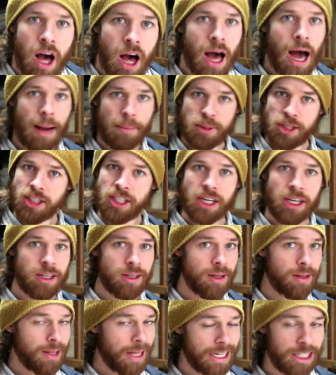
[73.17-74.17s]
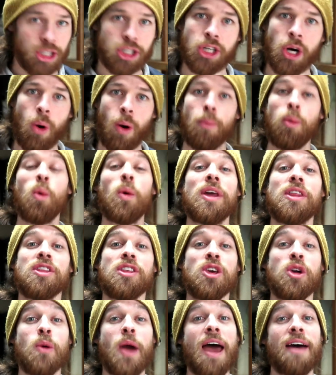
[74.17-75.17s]
I'm just here to like show up
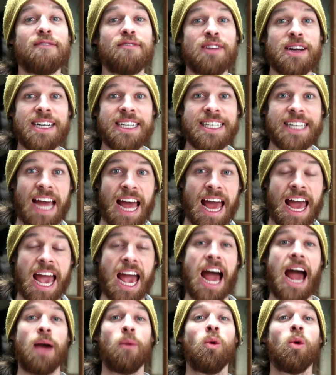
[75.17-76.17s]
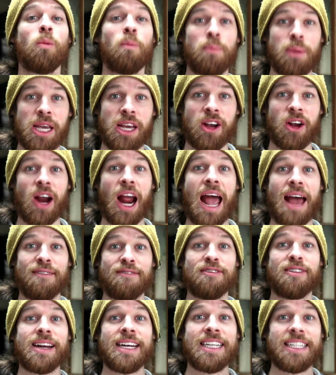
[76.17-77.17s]
with you every day. I will be here
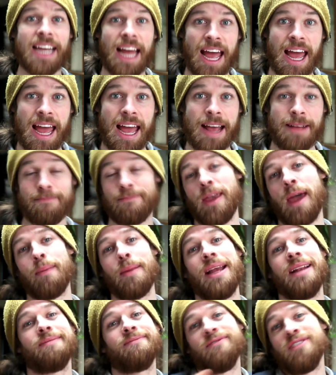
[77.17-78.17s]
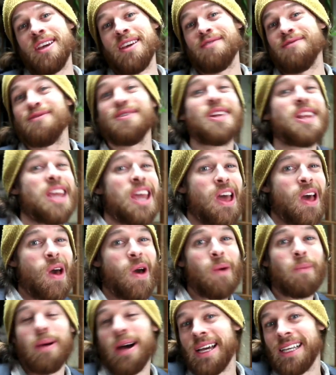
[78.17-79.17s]
every day. I mean, via
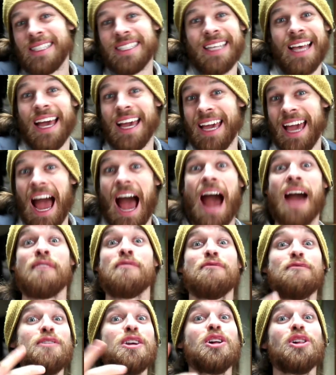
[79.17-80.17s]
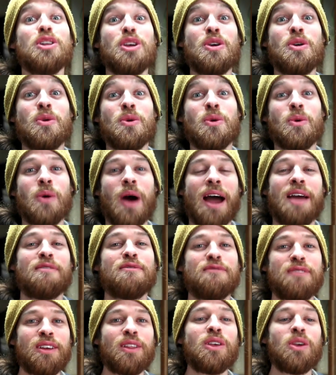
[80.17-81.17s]
video, but it's like, I feel you. I
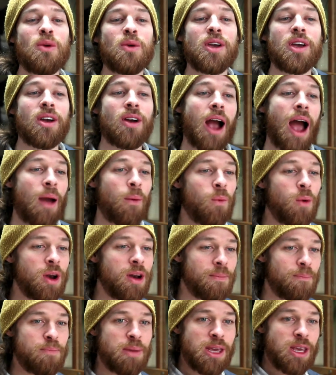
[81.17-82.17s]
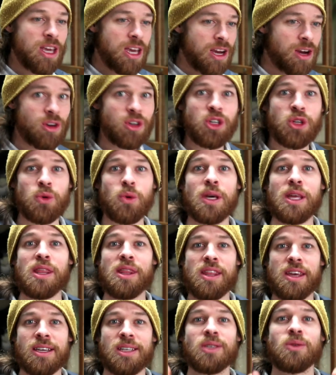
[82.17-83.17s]
feel you here. I wouldn't be here doing
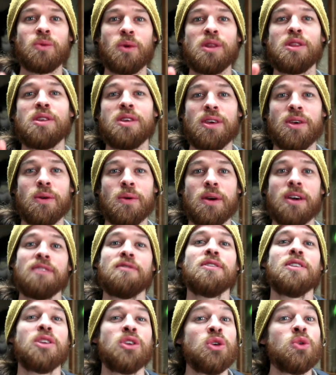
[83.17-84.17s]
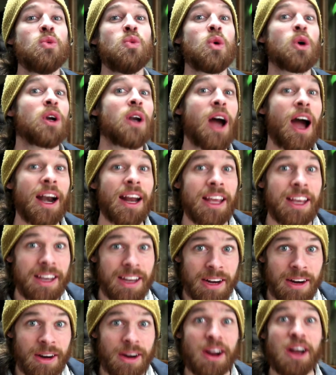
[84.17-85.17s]
this with you if you were not
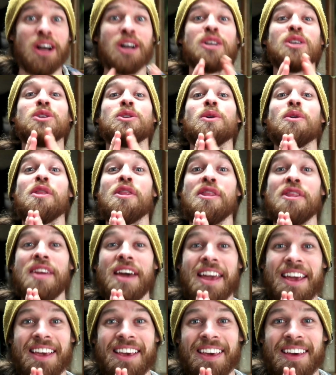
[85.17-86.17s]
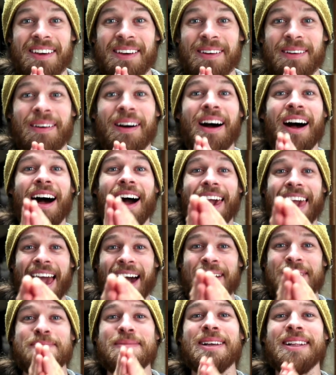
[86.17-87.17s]
here. So thank you,
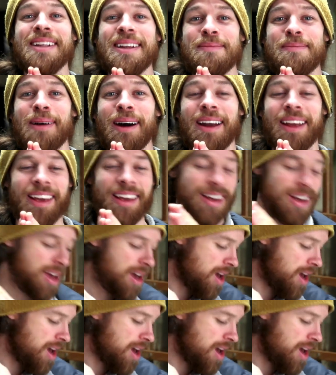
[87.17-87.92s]
accountability buddy.